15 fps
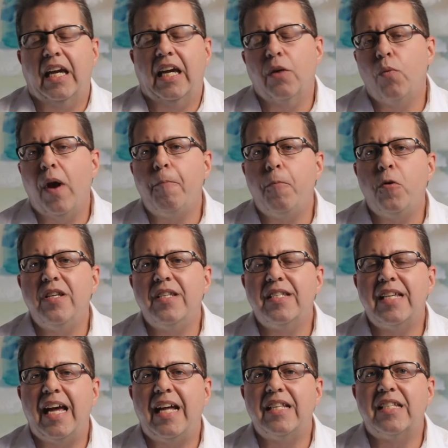It
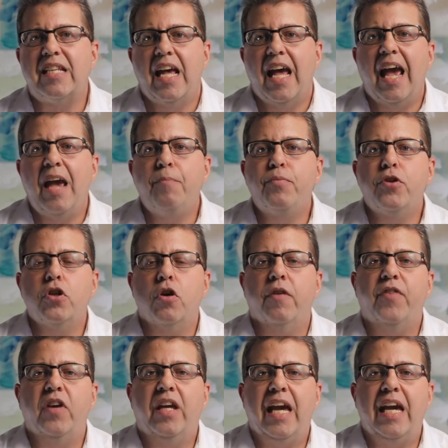represents a
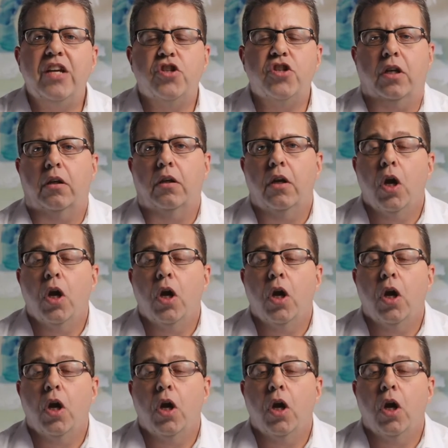purification.